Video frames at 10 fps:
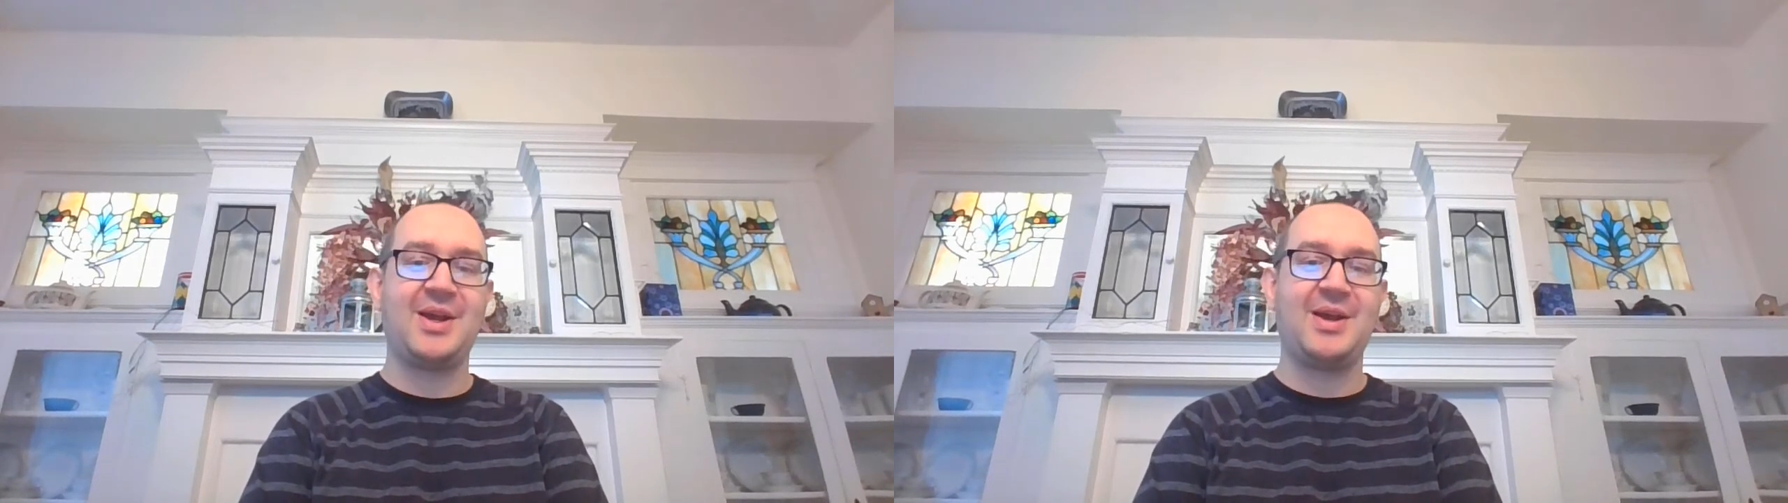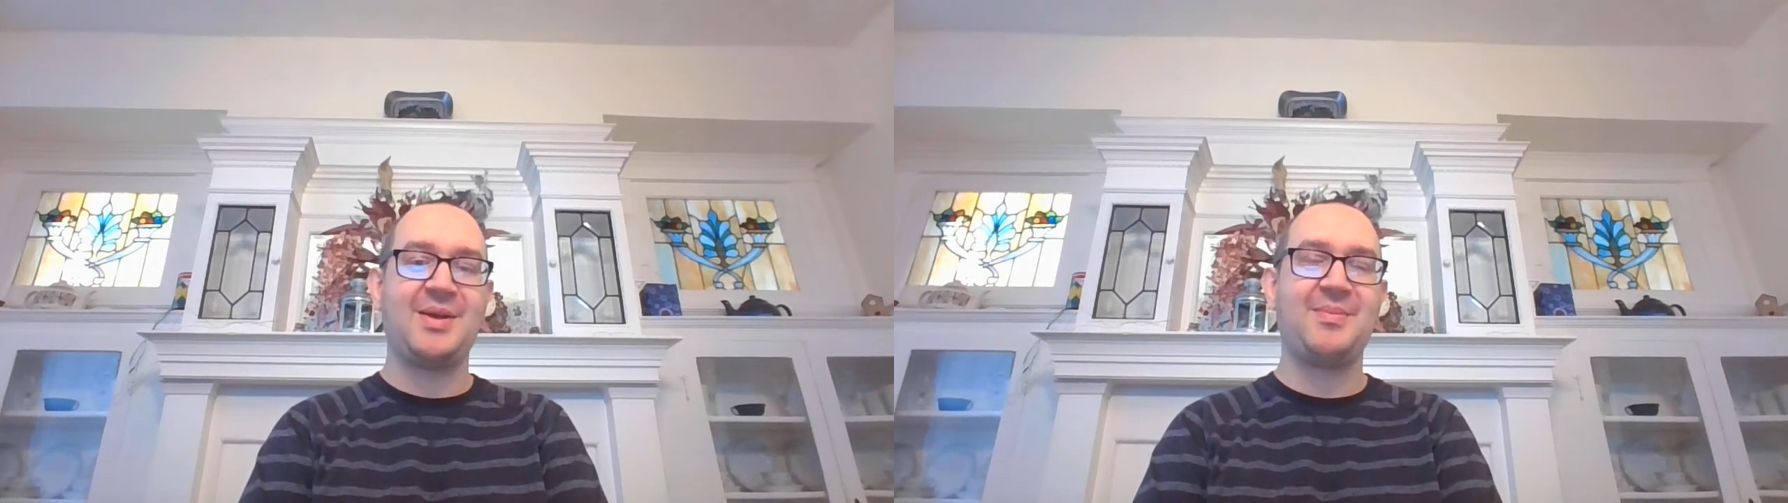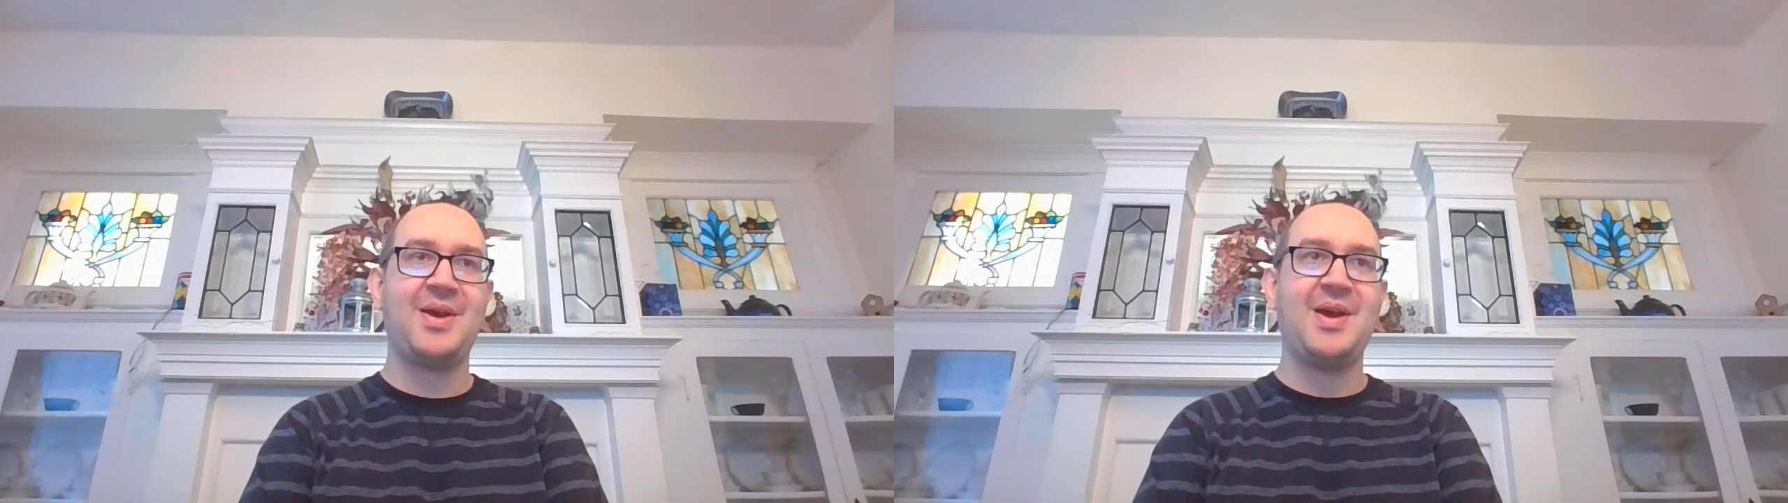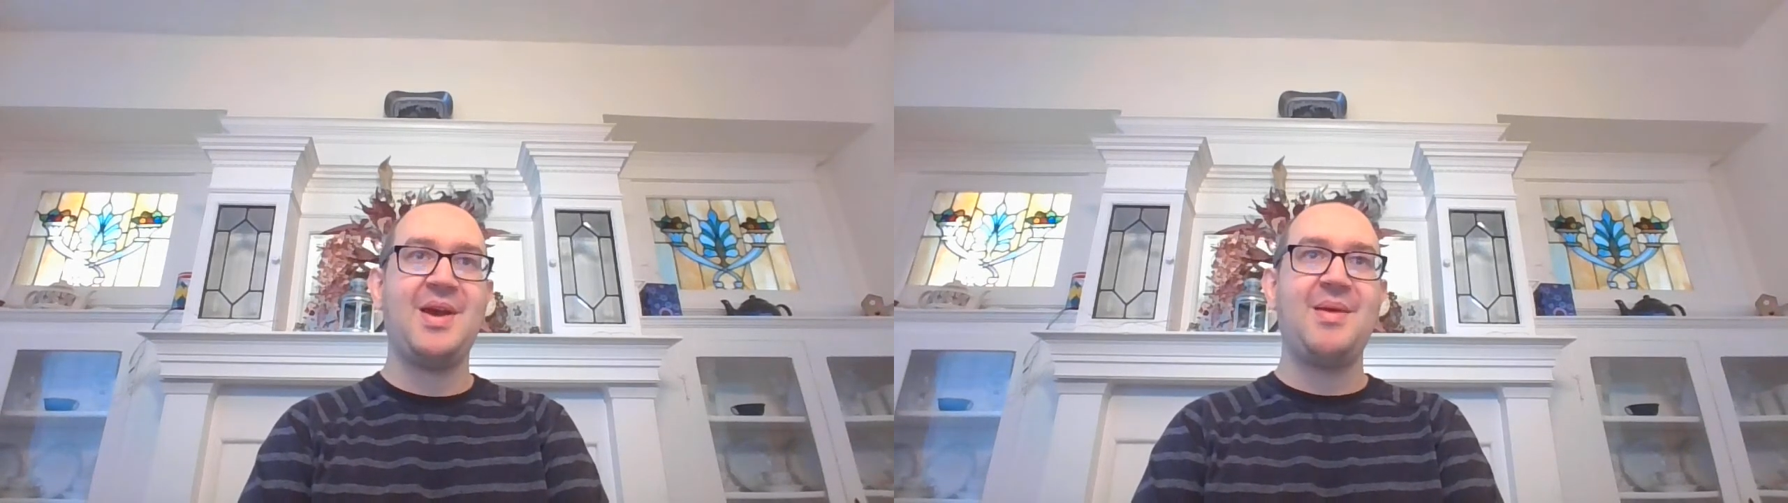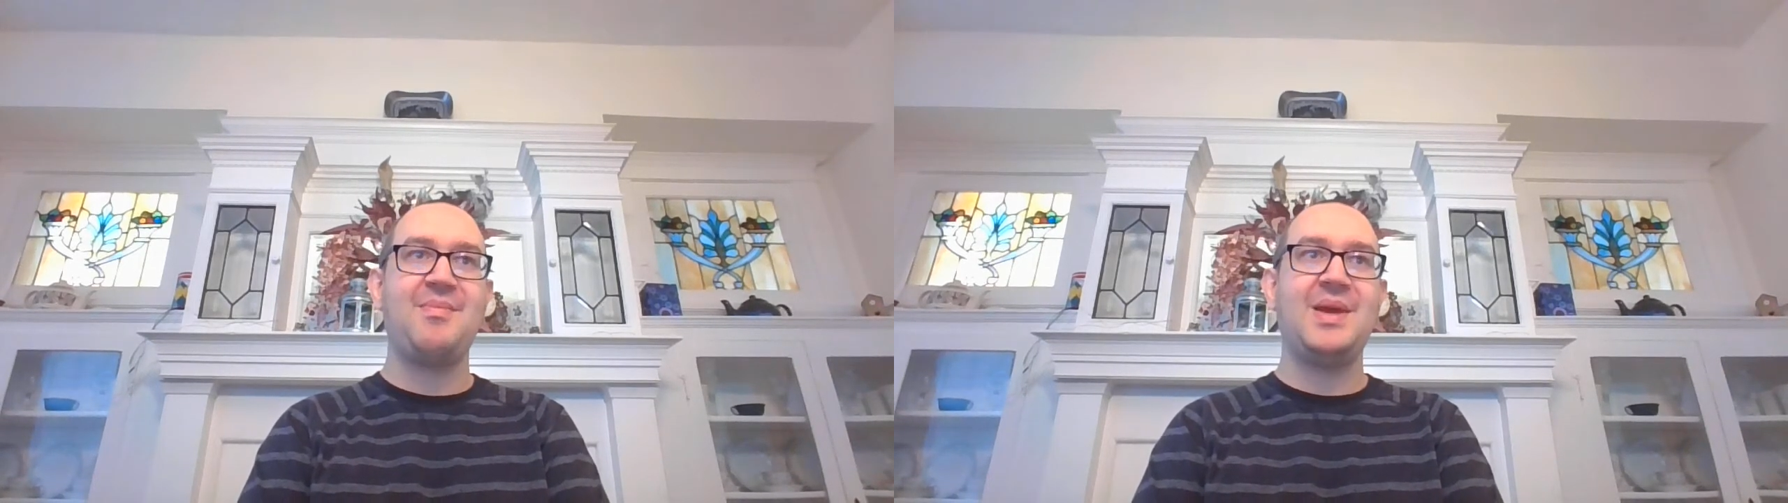game,
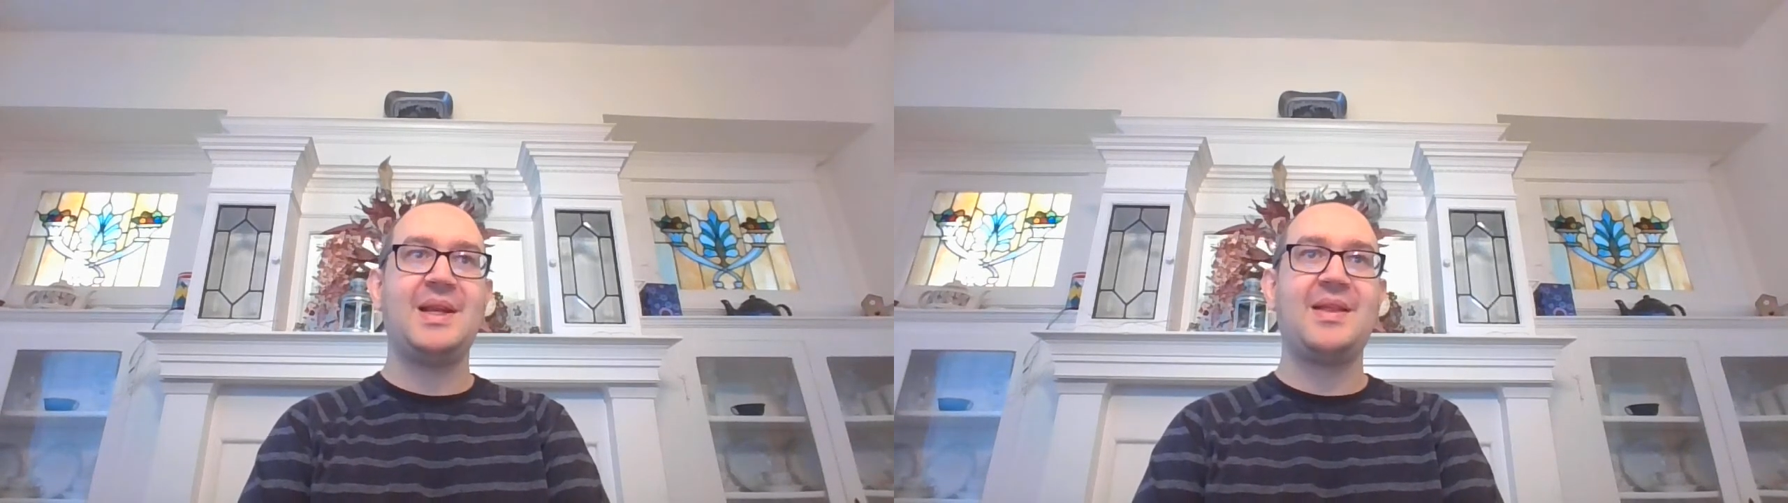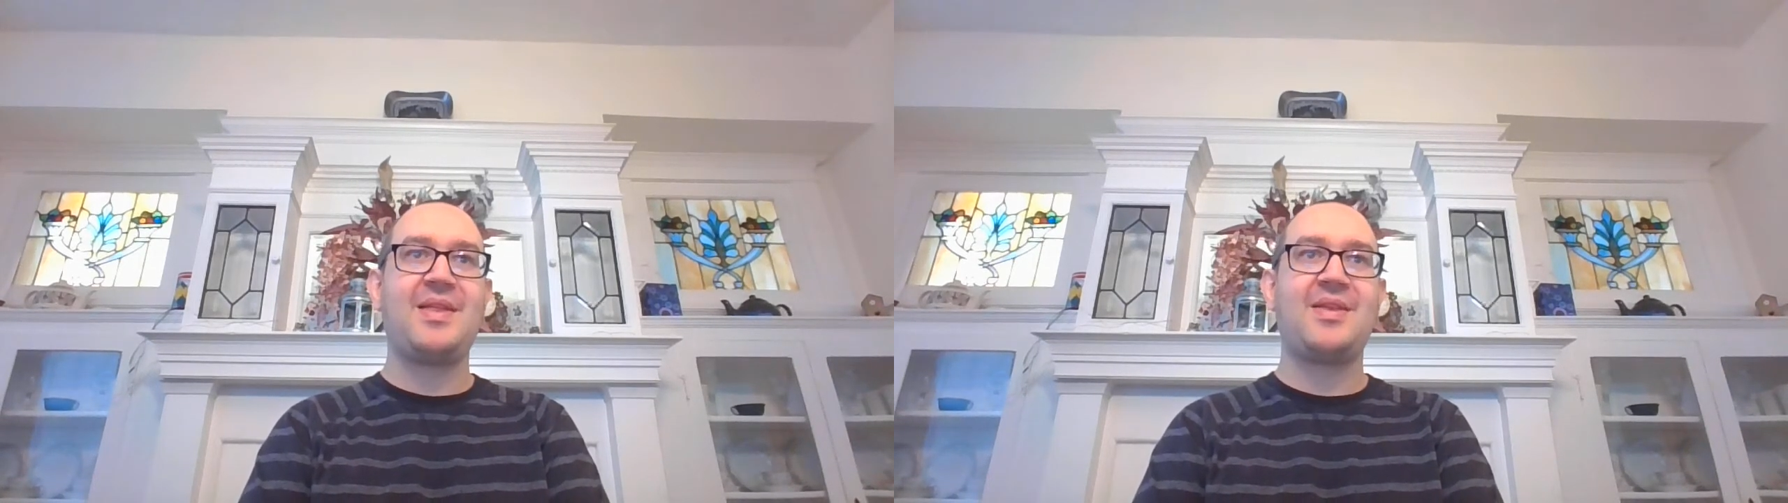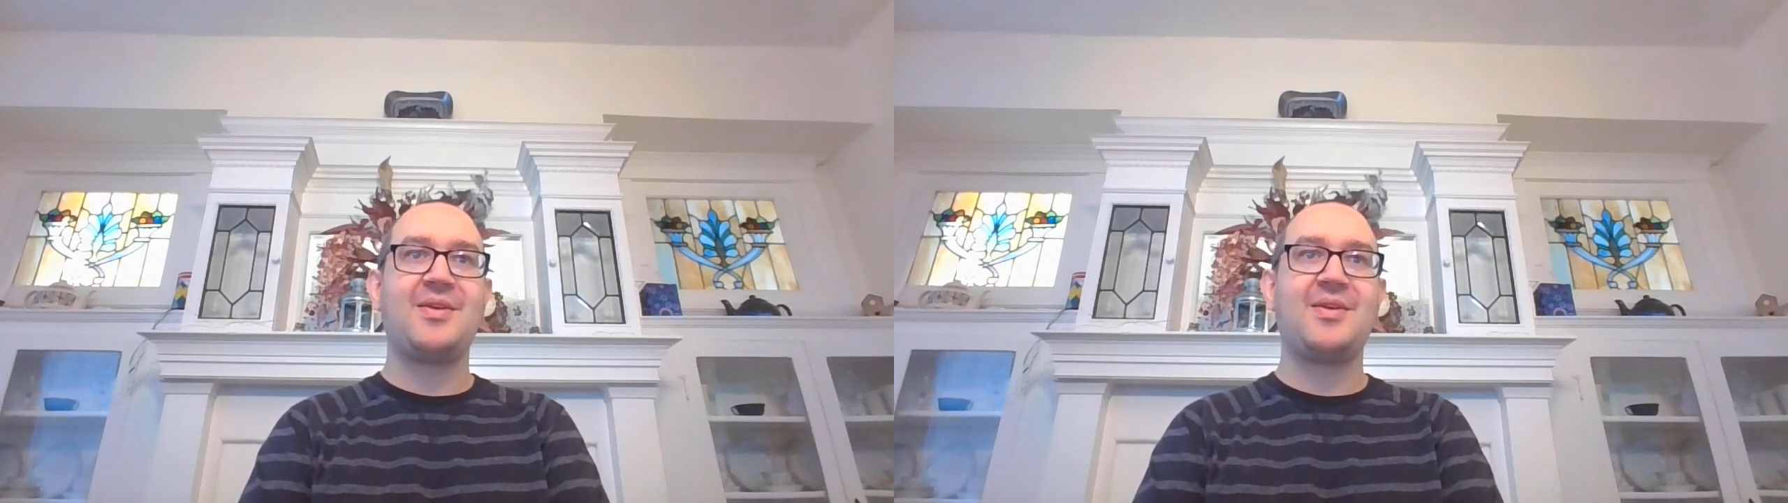meaning that